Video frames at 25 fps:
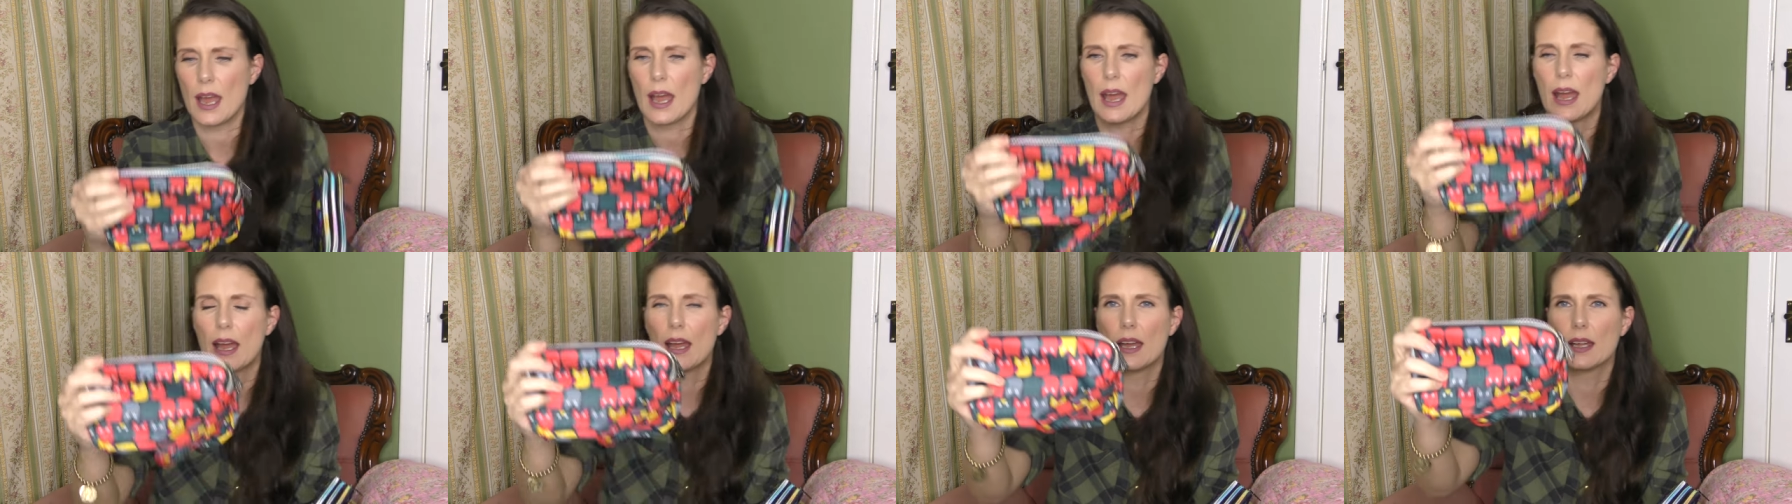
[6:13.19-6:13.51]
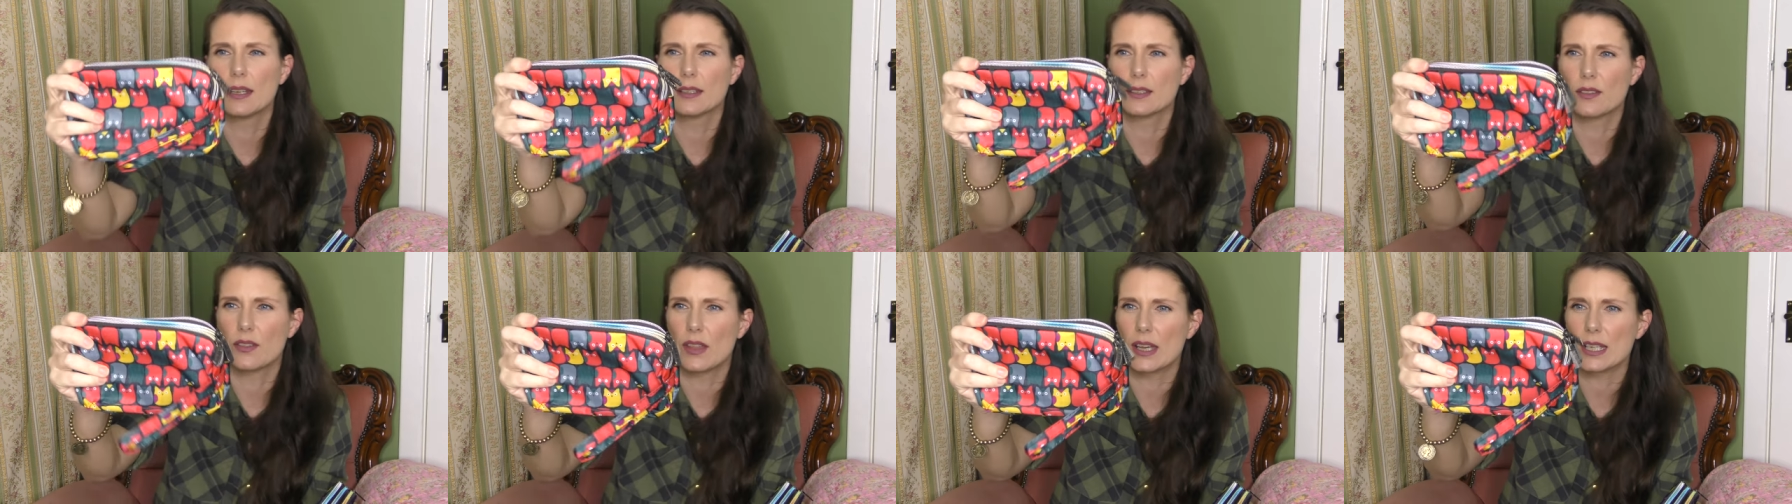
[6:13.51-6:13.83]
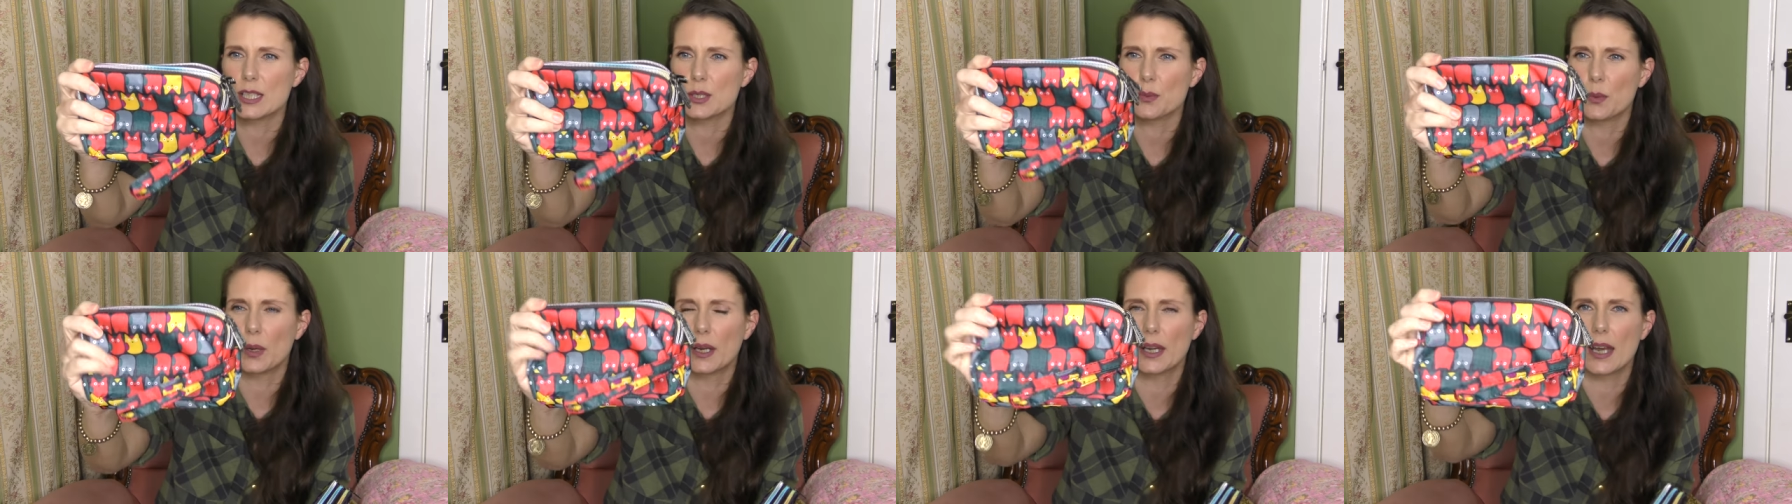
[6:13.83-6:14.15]
And
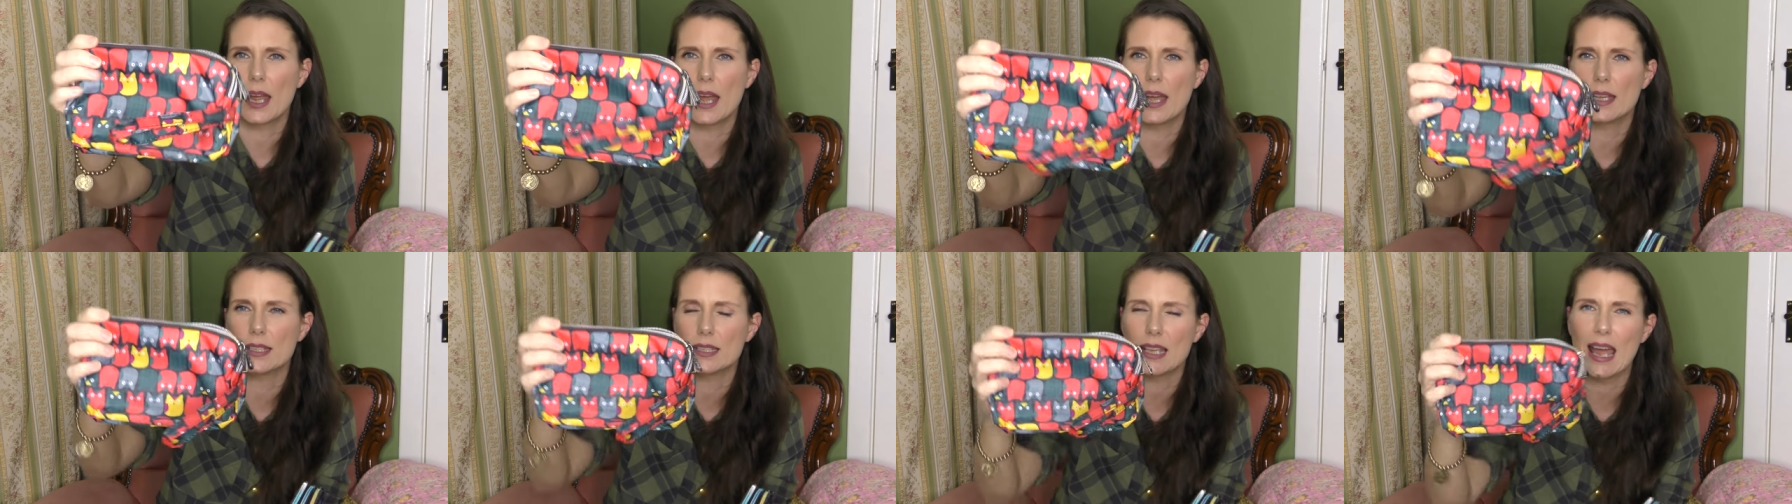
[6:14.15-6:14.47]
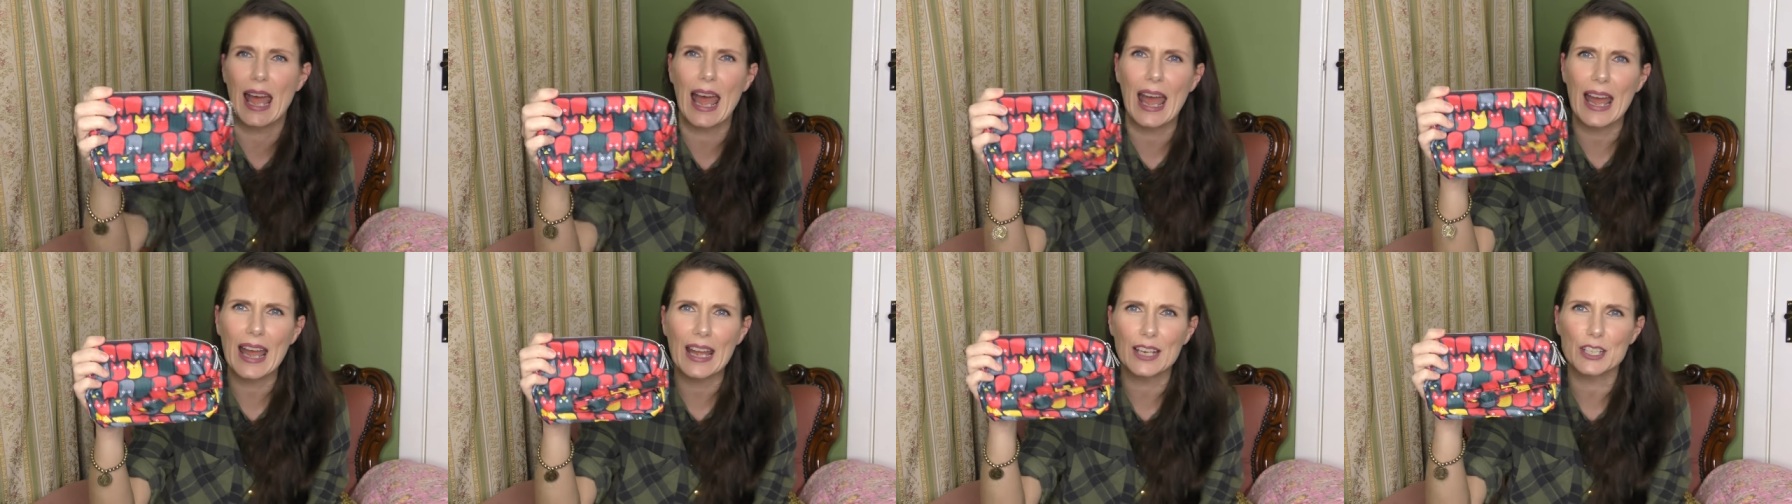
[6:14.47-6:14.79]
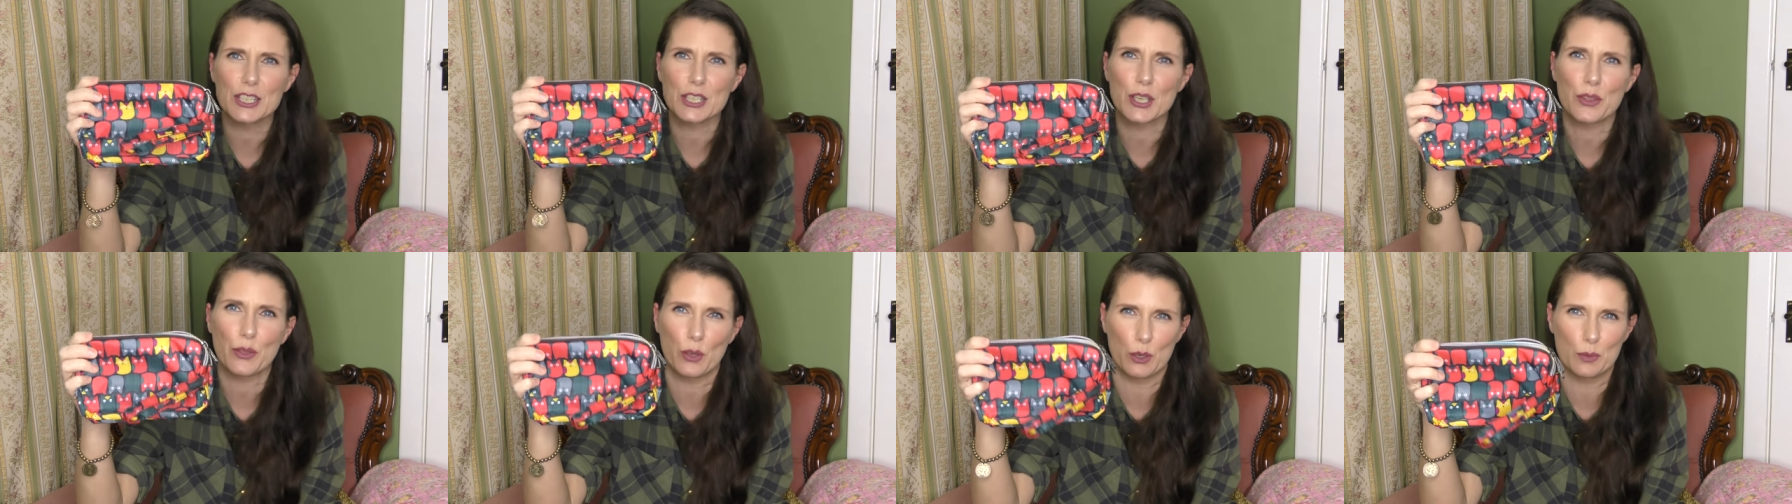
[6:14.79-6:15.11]
this one is, I
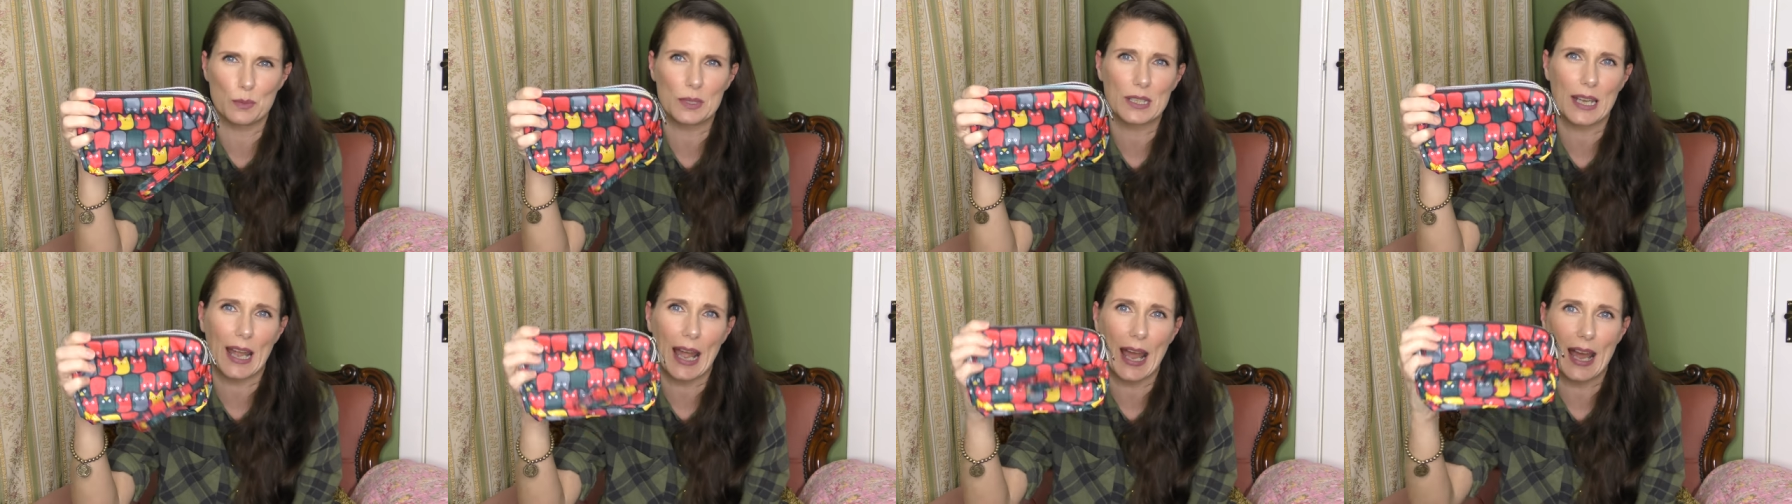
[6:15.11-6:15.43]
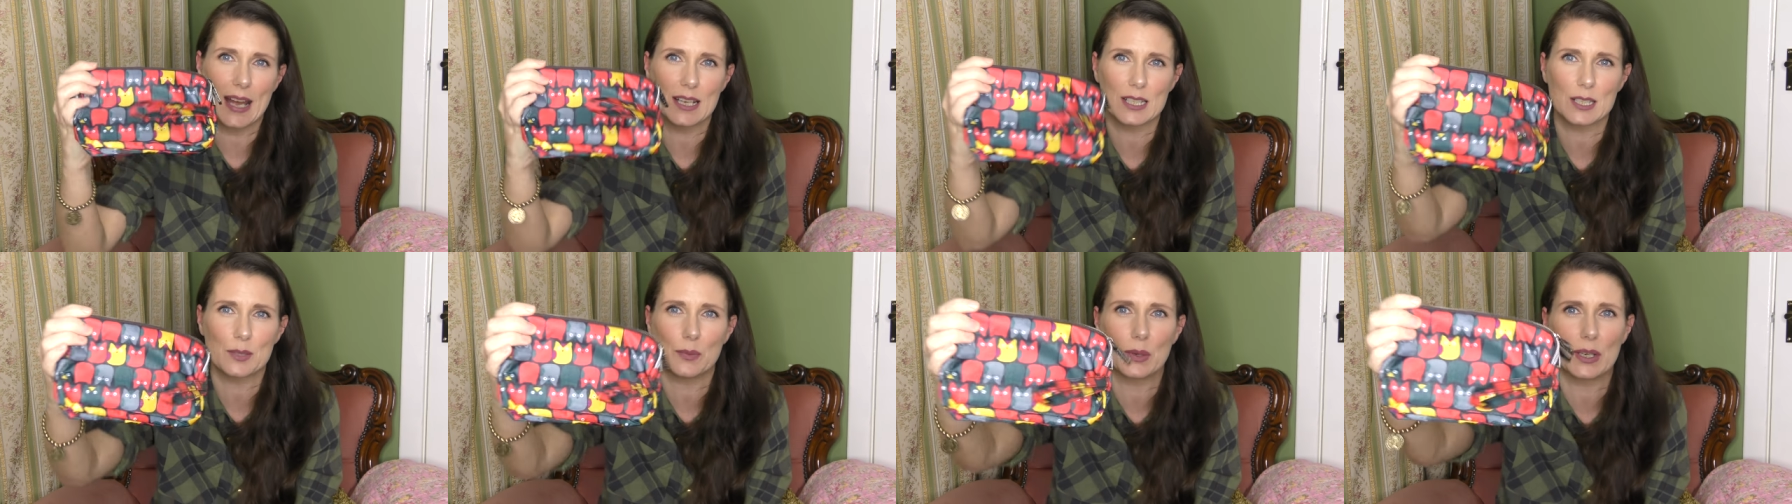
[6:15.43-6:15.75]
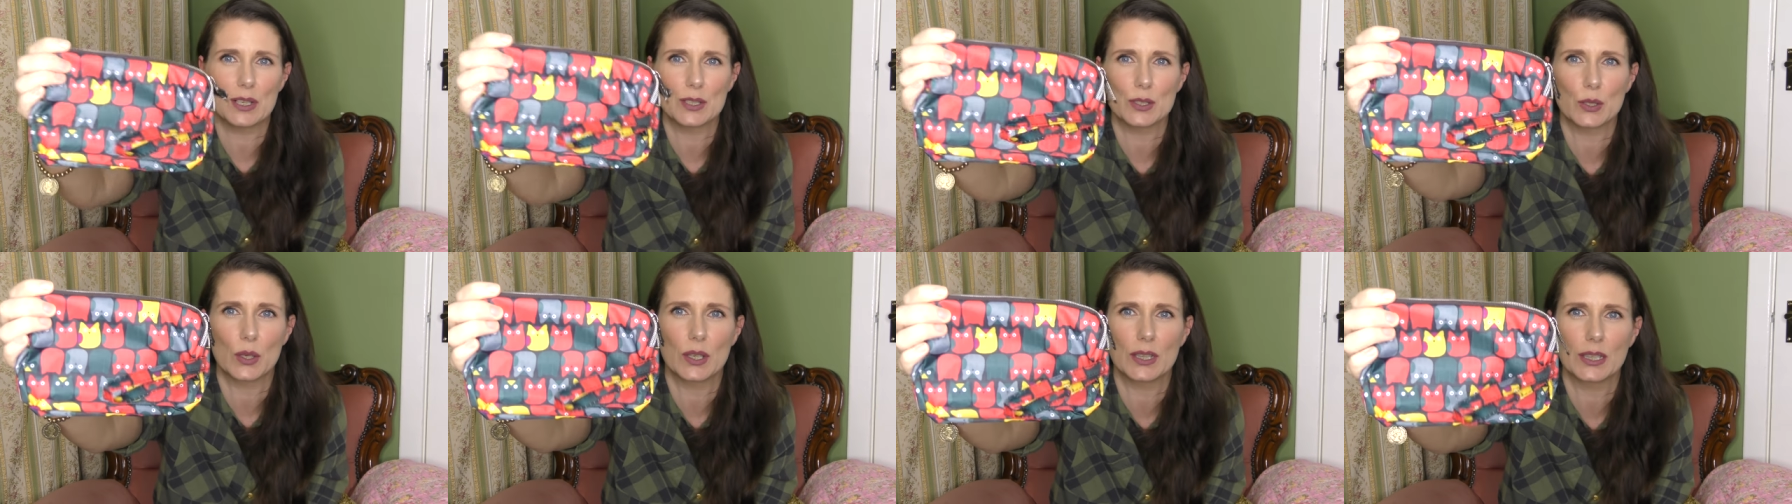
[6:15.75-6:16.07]
actually thought it was cats
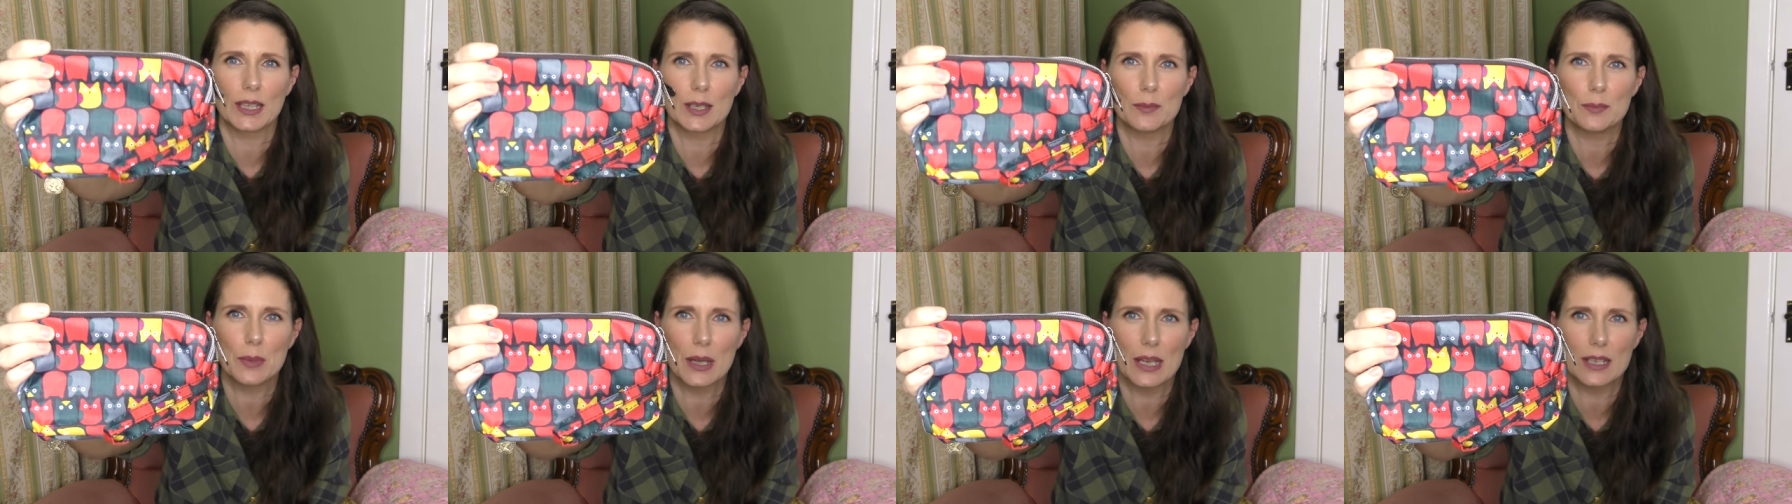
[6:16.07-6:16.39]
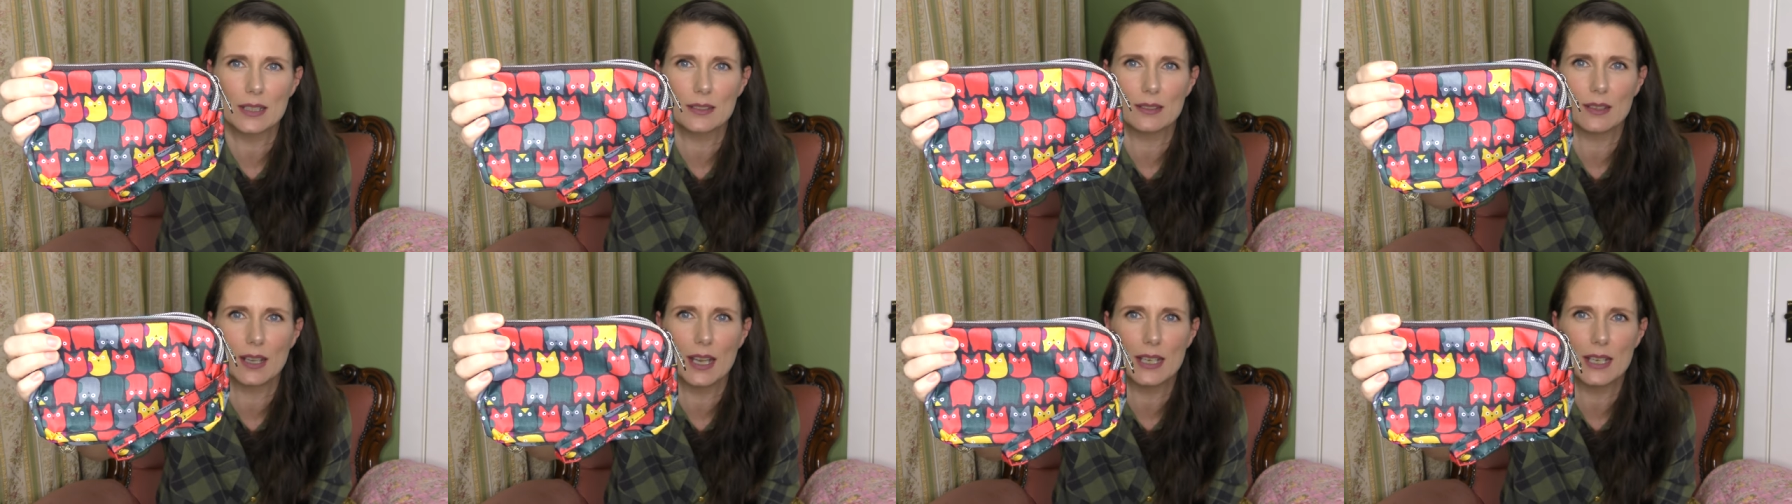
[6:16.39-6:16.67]
when I saw it online, but it,